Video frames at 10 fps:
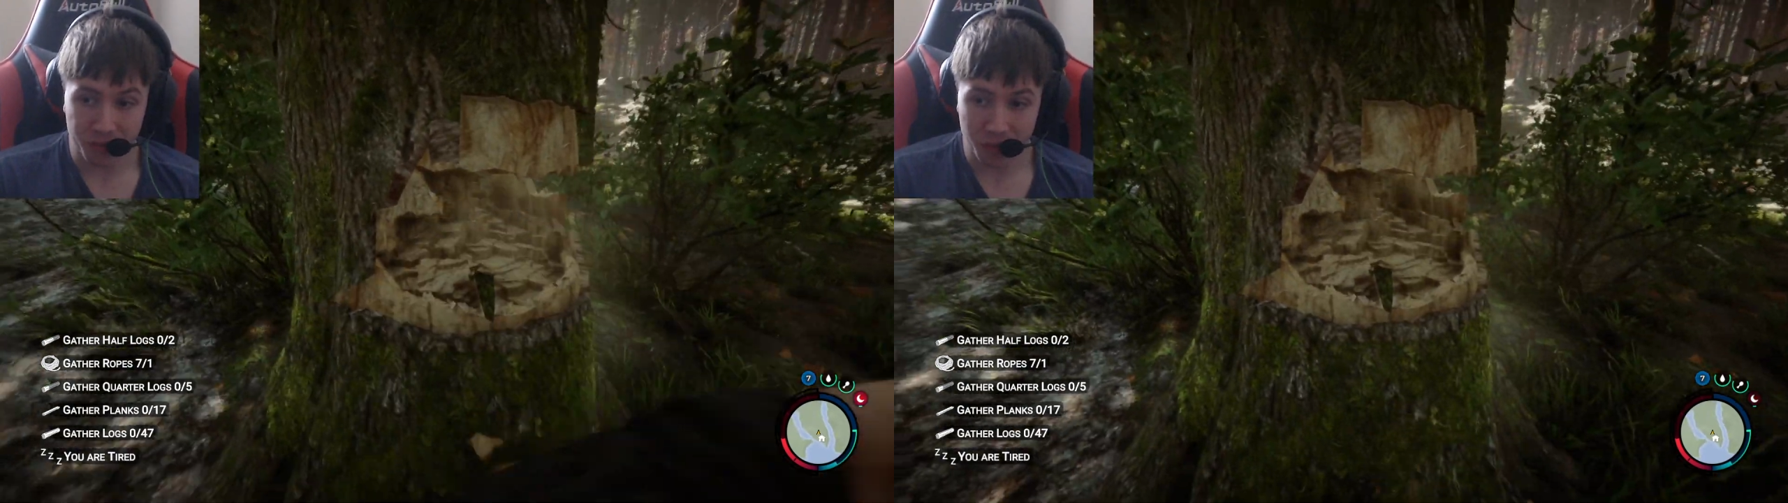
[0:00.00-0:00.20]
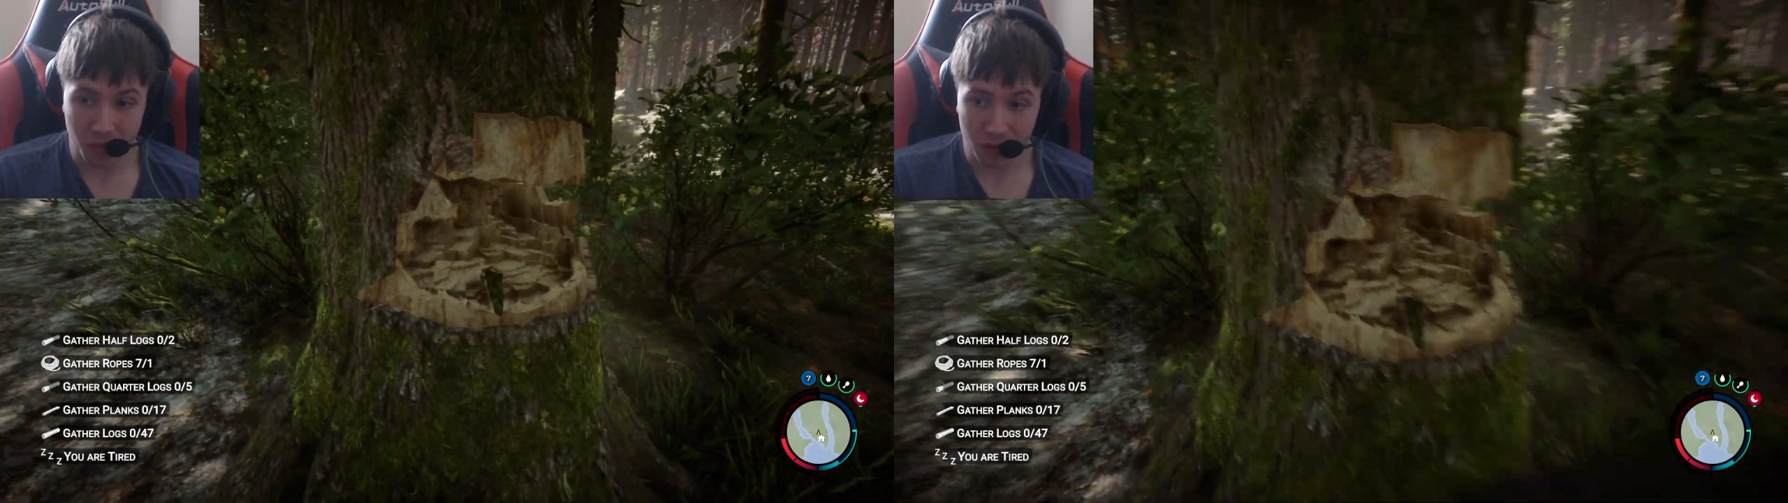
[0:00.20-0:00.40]

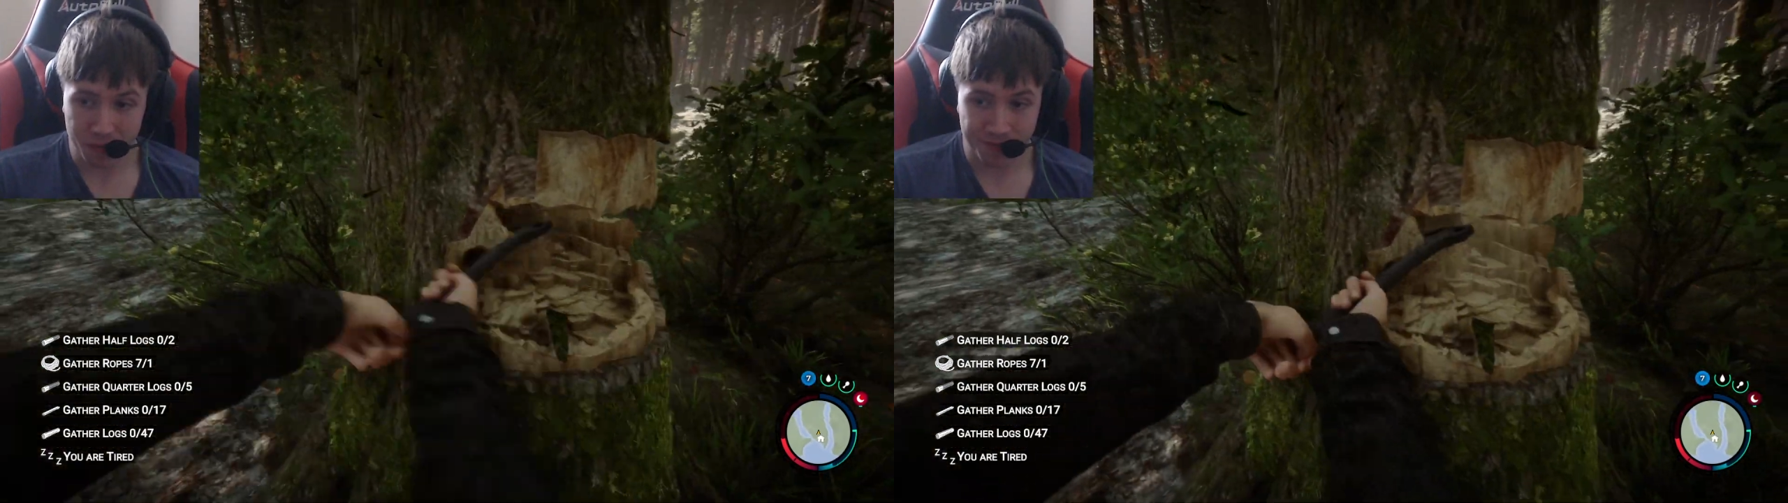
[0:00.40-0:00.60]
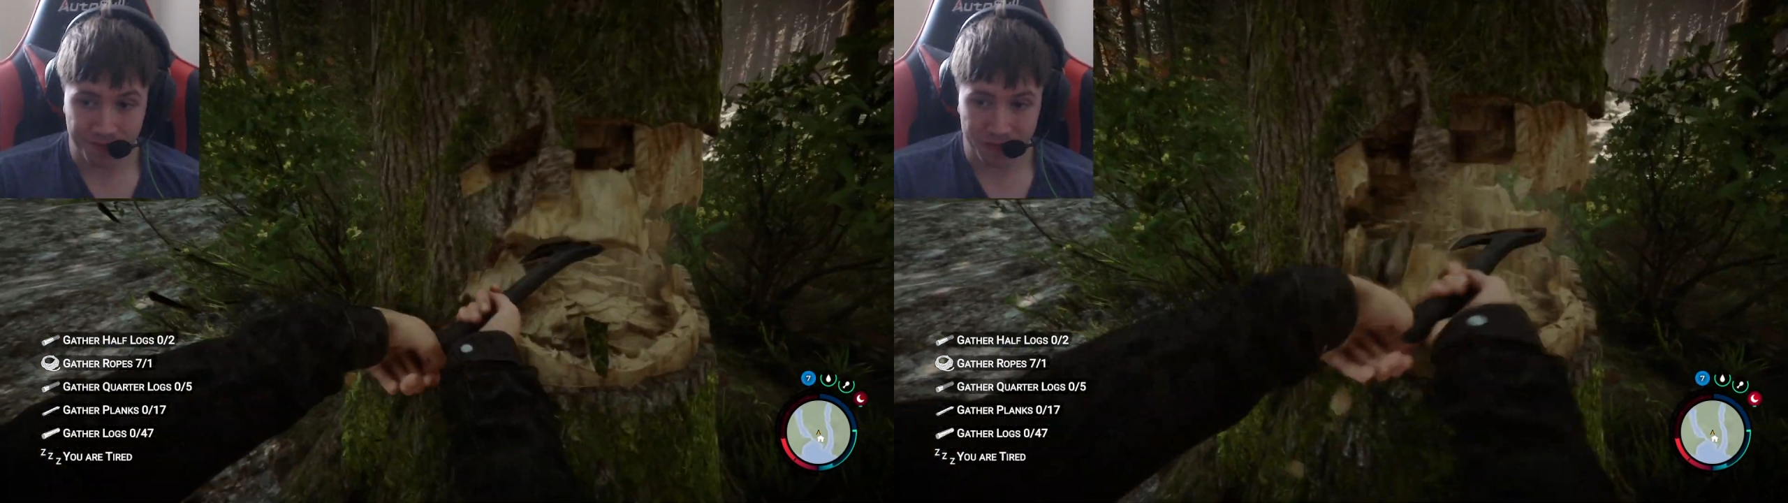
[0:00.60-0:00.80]
people
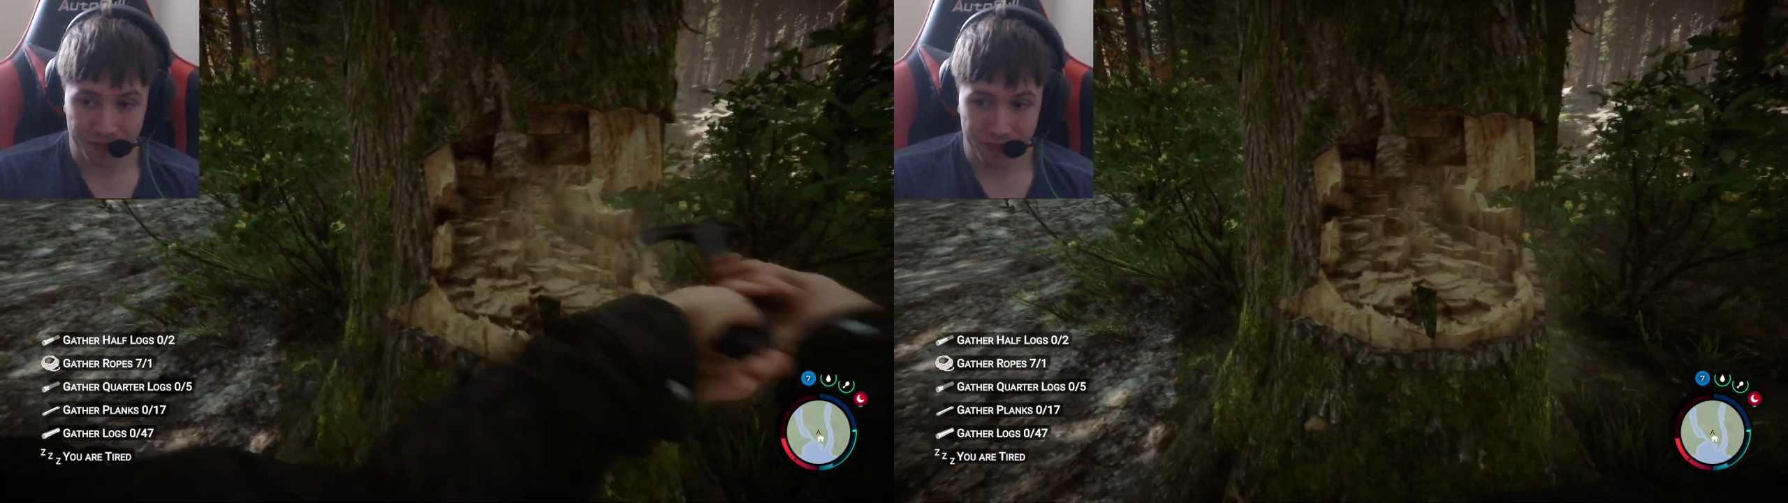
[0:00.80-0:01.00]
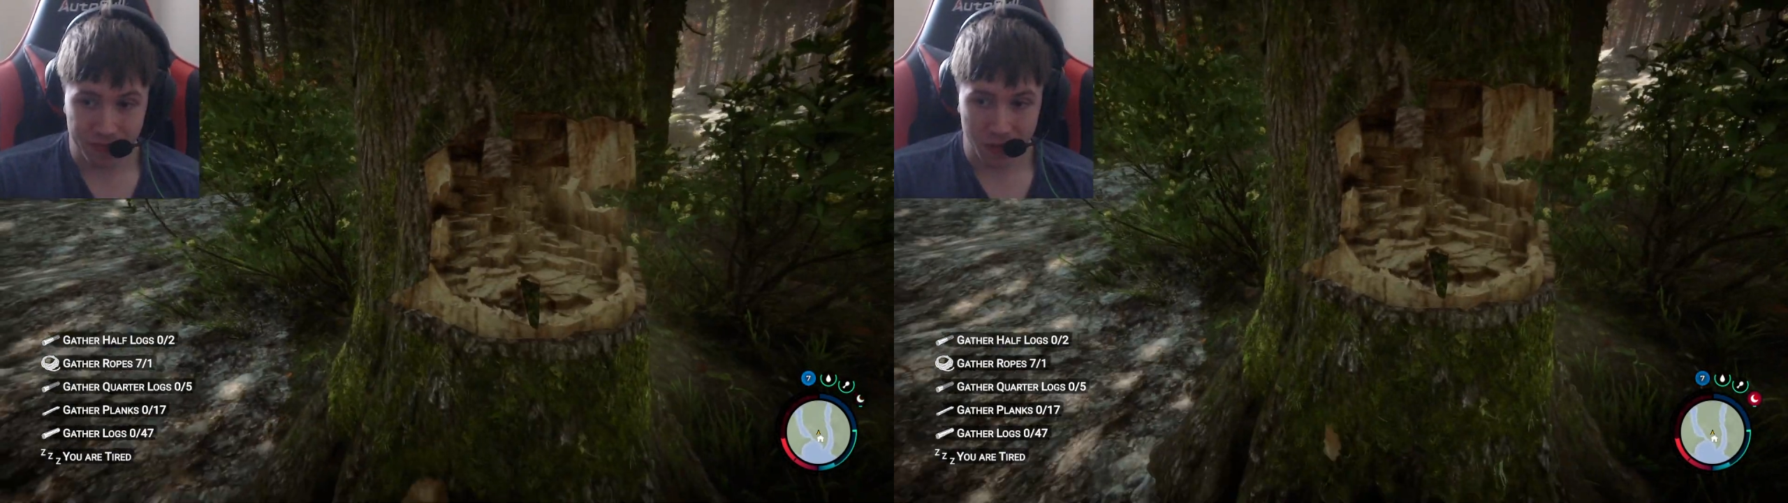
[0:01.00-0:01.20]

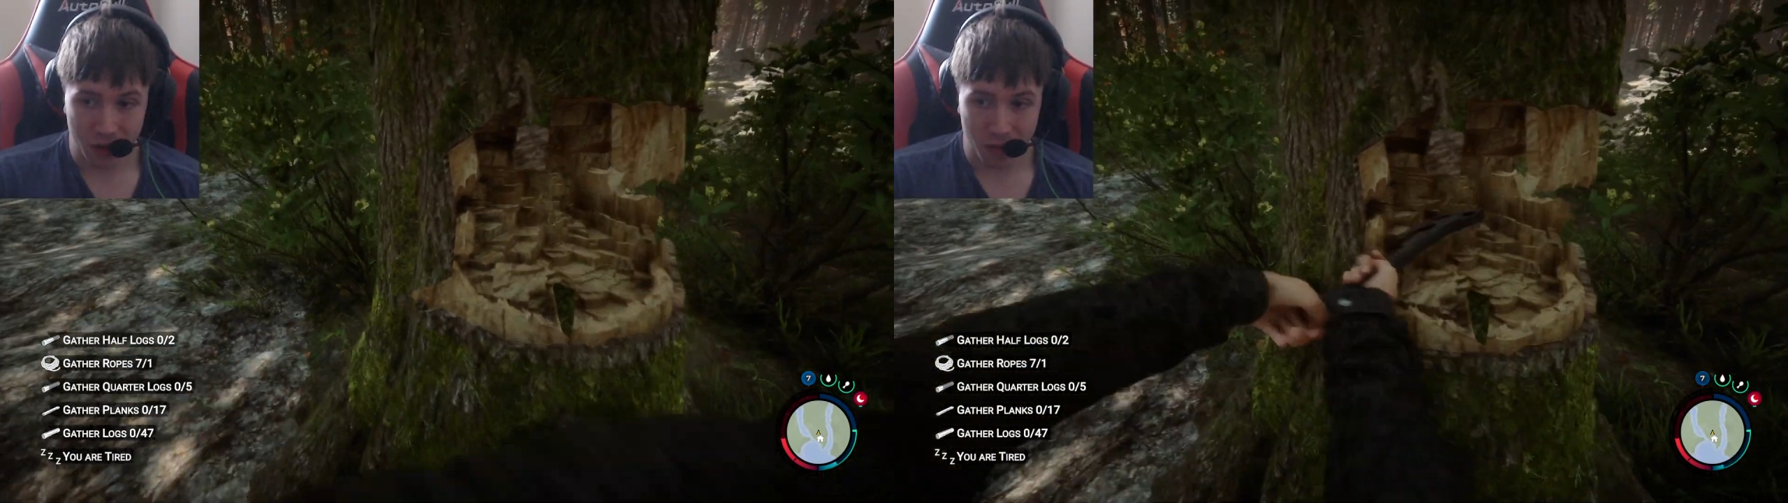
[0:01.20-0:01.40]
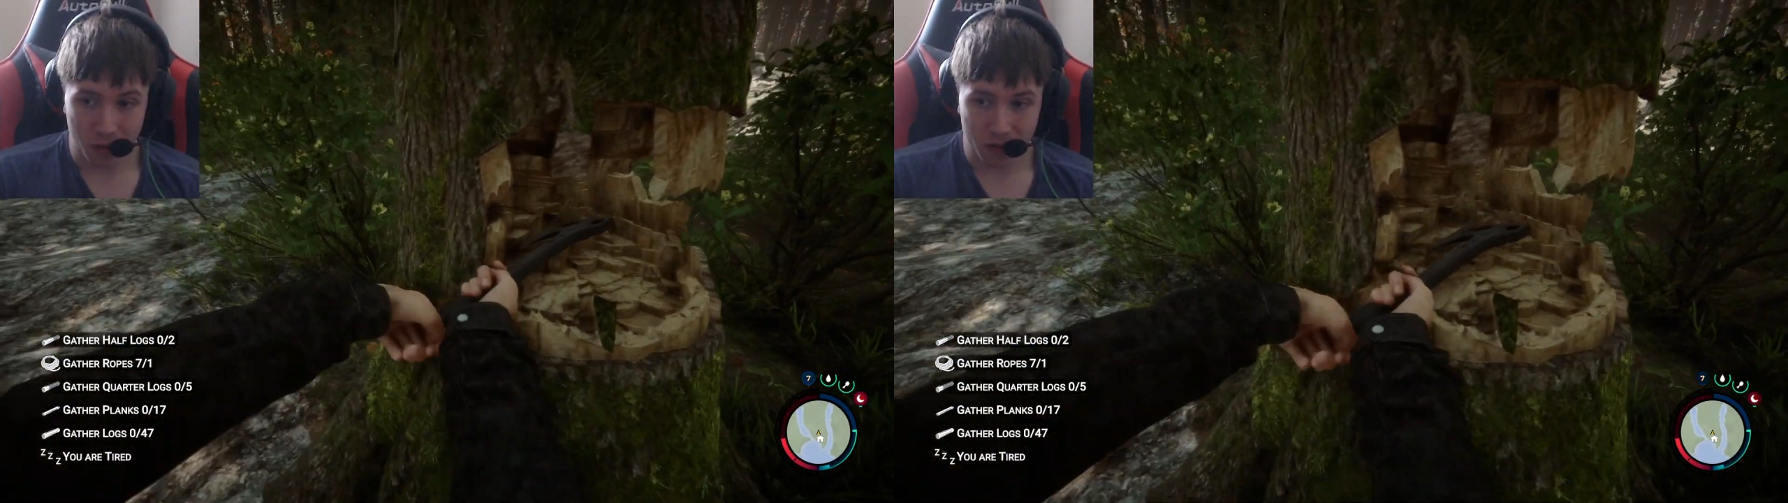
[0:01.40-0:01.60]

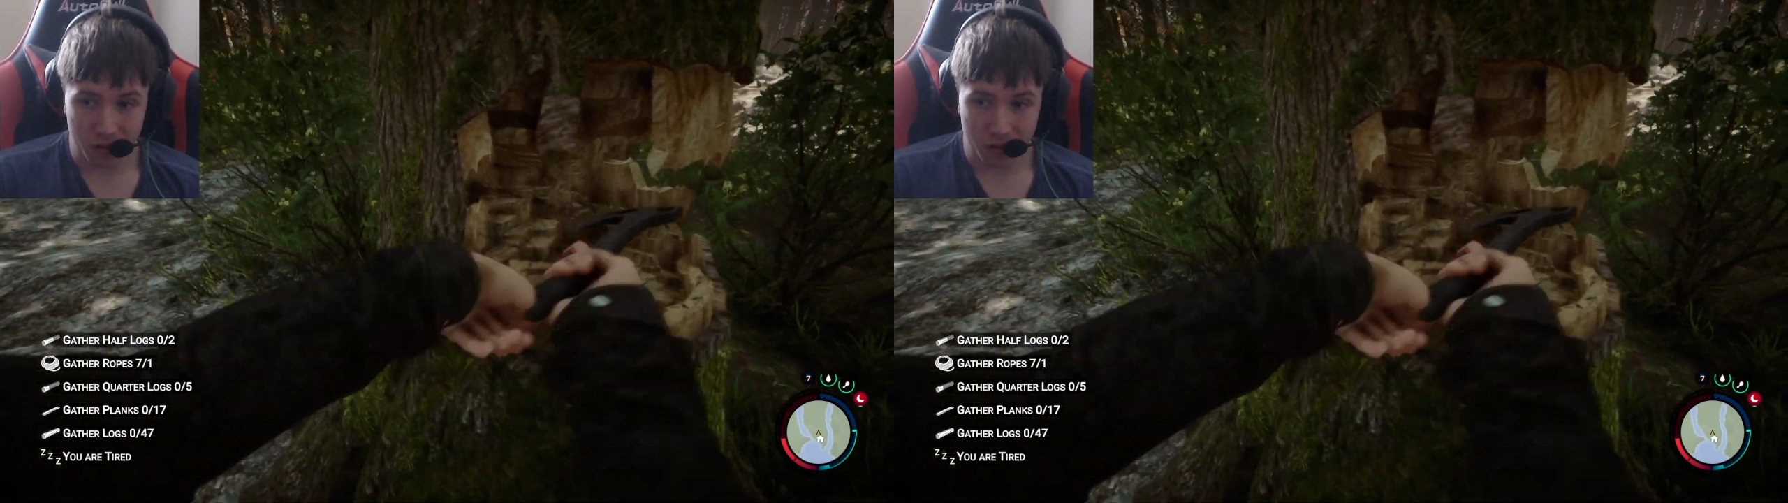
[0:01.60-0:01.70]
which